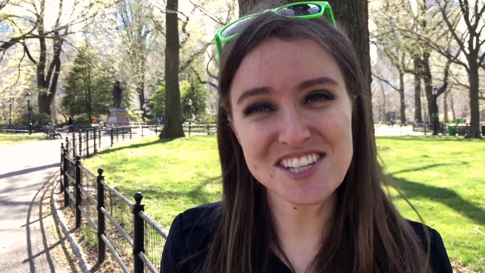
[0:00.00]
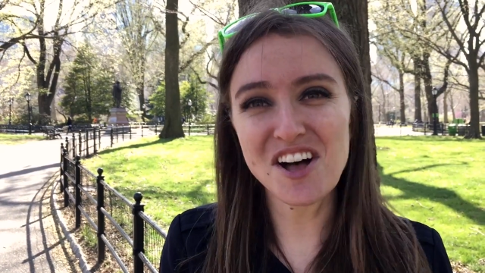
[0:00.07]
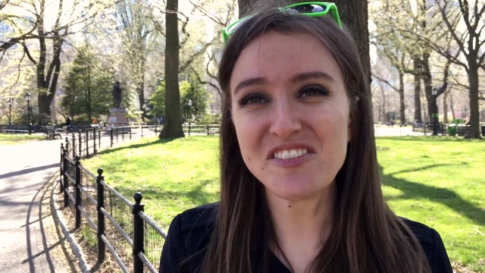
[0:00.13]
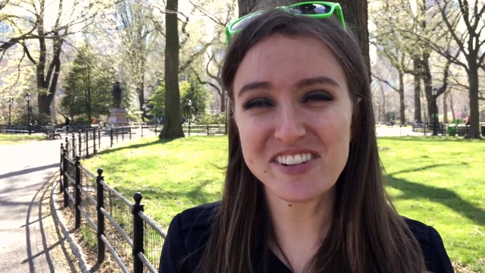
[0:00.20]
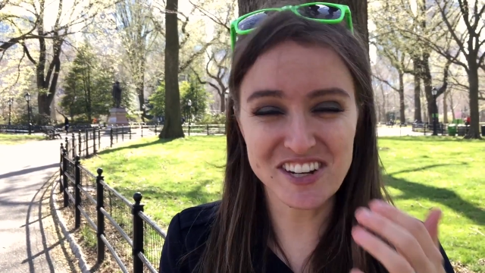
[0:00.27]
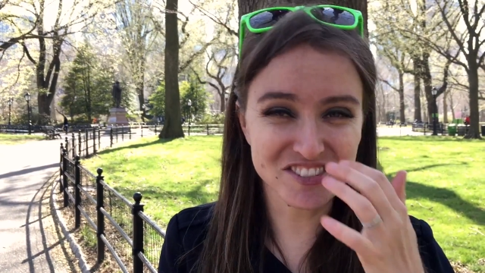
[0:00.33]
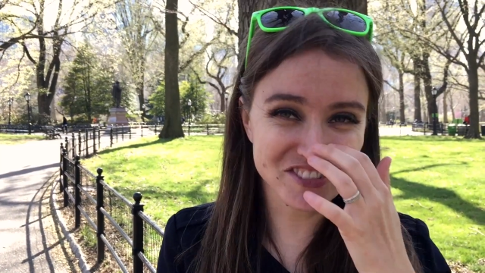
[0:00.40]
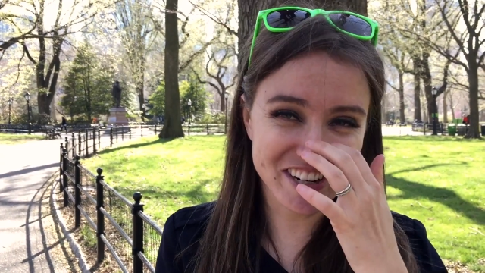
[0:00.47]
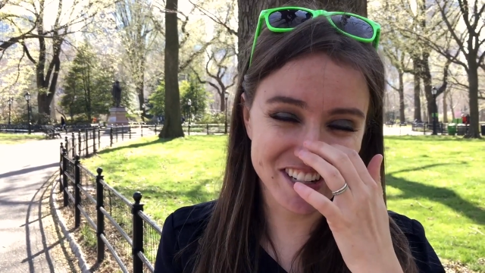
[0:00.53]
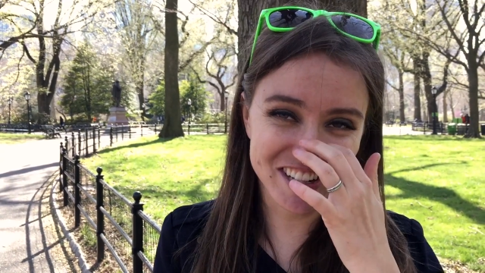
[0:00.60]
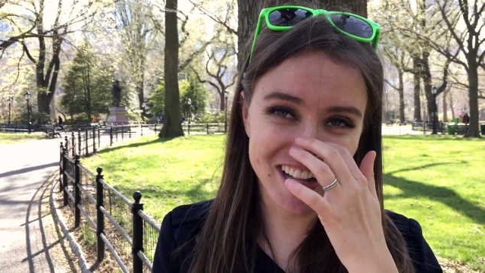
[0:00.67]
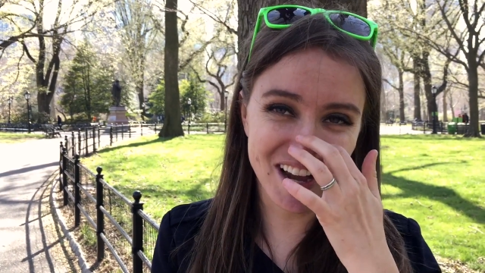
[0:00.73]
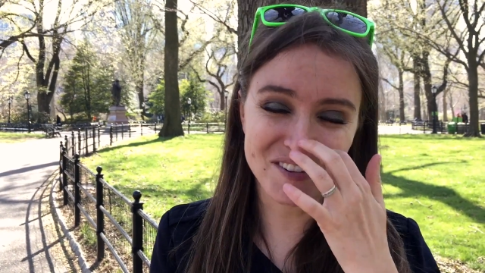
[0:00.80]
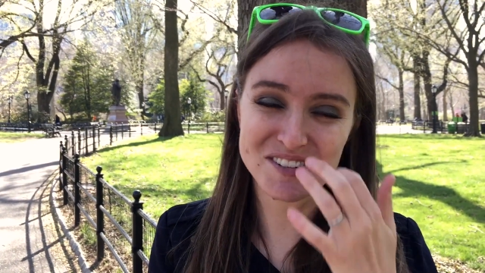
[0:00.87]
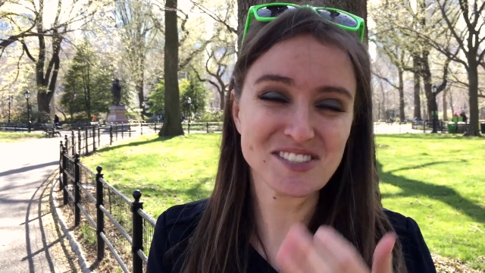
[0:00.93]
solving a
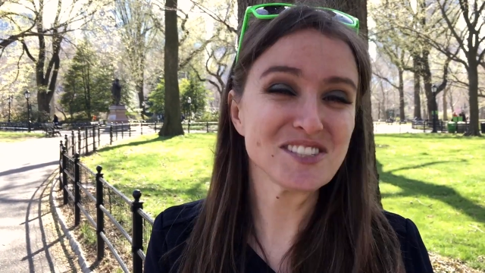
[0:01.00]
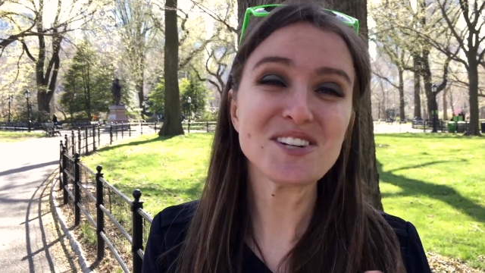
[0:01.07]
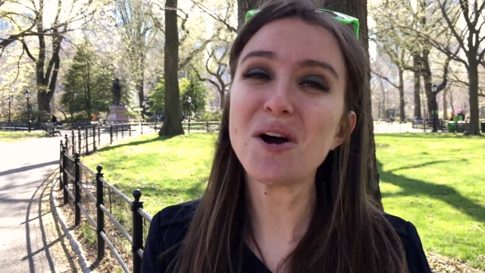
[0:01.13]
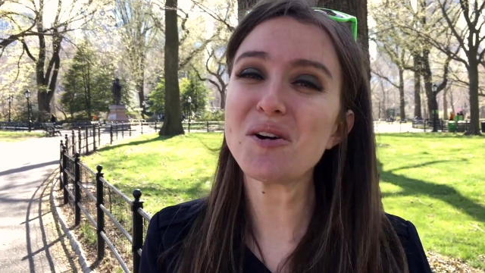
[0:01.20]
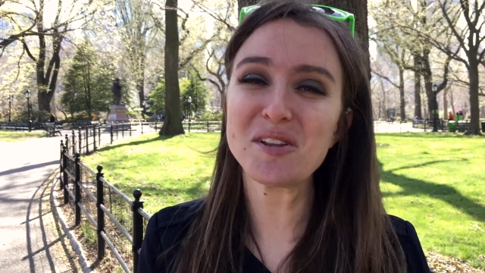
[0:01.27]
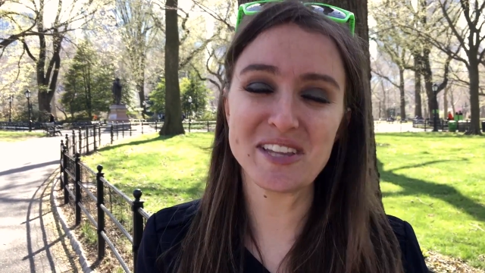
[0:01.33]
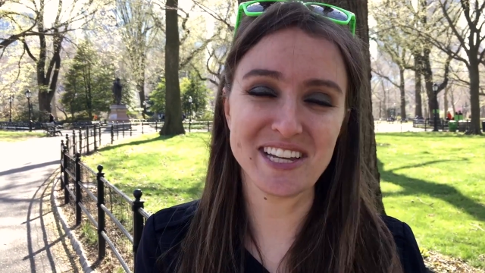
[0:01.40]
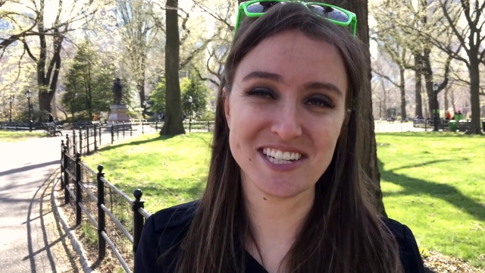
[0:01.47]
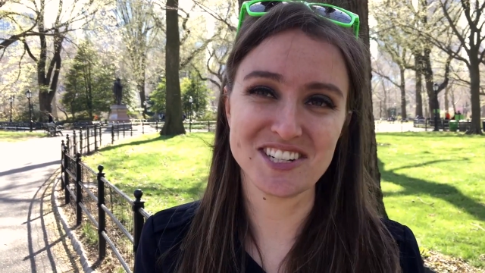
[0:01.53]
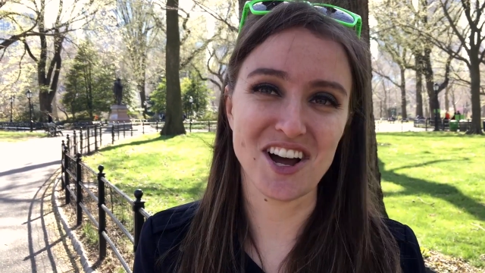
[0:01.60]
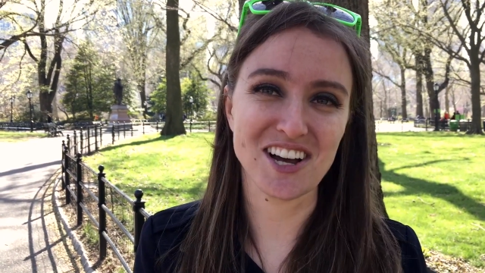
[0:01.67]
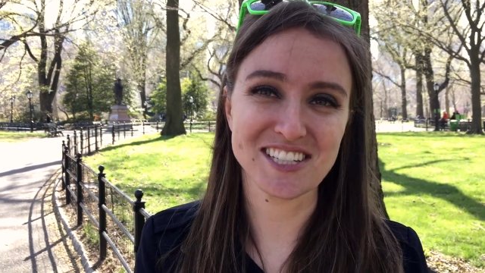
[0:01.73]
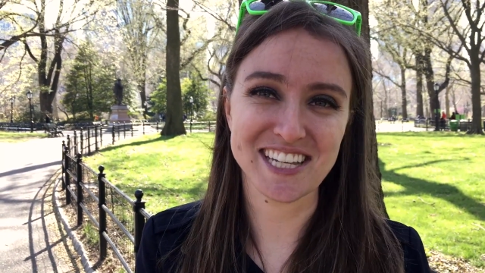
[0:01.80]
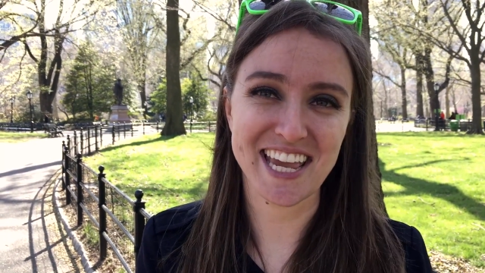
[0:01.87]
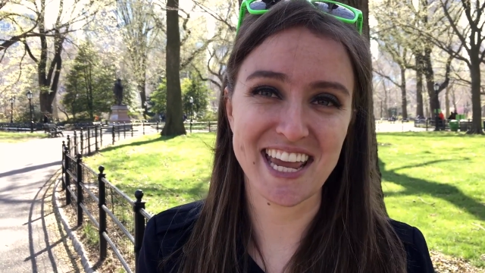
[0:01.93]
riddle. I was totally
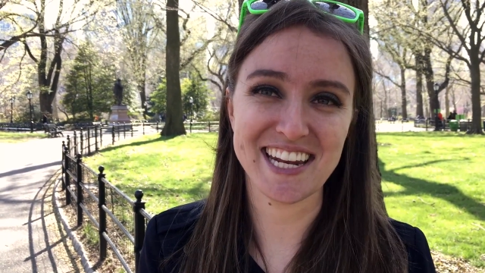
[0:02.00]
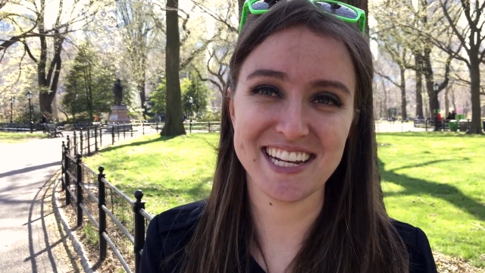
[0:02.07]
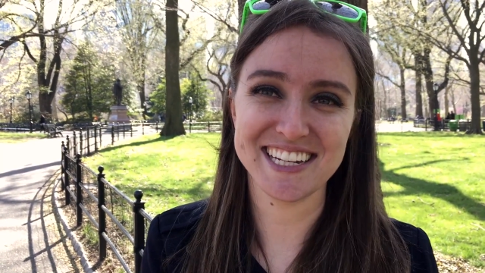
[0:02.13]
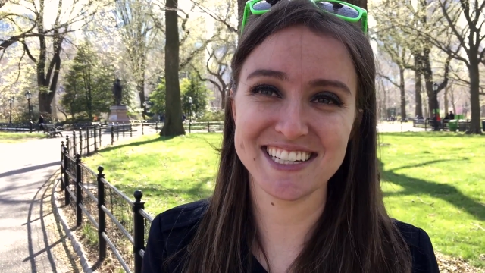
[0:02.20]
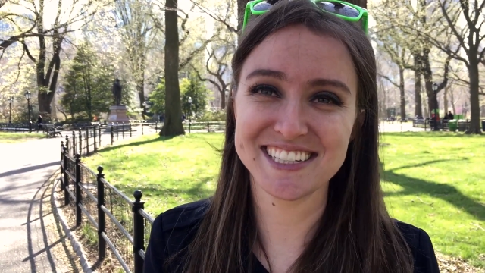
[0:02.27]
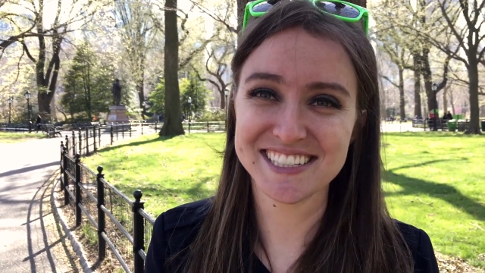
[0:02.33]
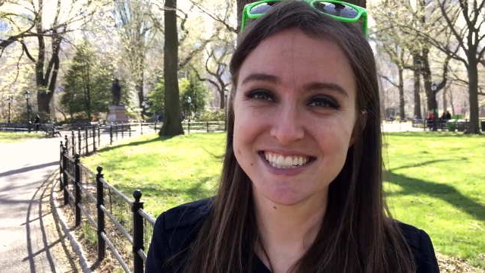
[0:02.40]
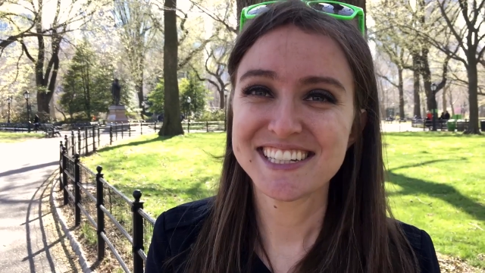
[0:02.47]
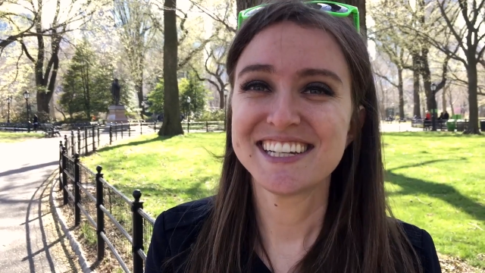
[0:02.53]
intoxicated.